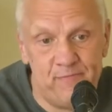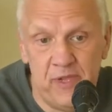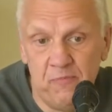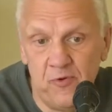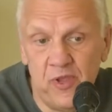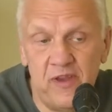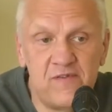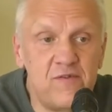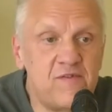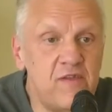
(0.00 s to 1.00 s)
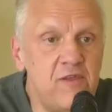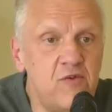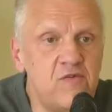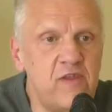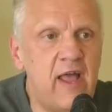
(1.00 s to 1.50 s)
people get to
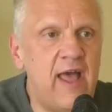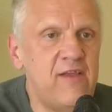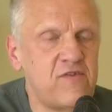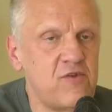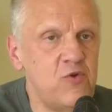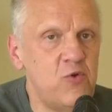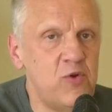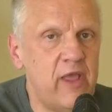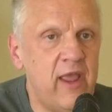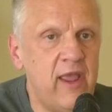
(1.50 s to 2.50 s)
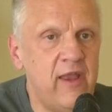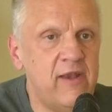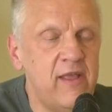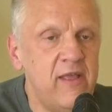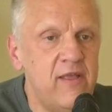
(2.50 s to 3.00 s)
seniors in high school.
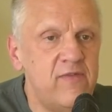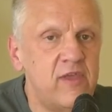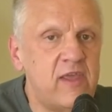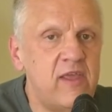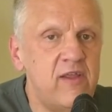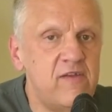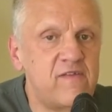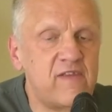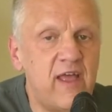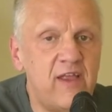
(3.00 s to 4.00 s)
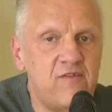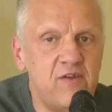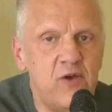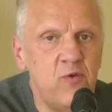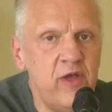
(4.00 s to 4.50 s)
And the kid decides,
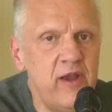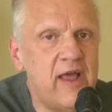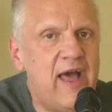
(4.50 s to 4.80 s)
you know what?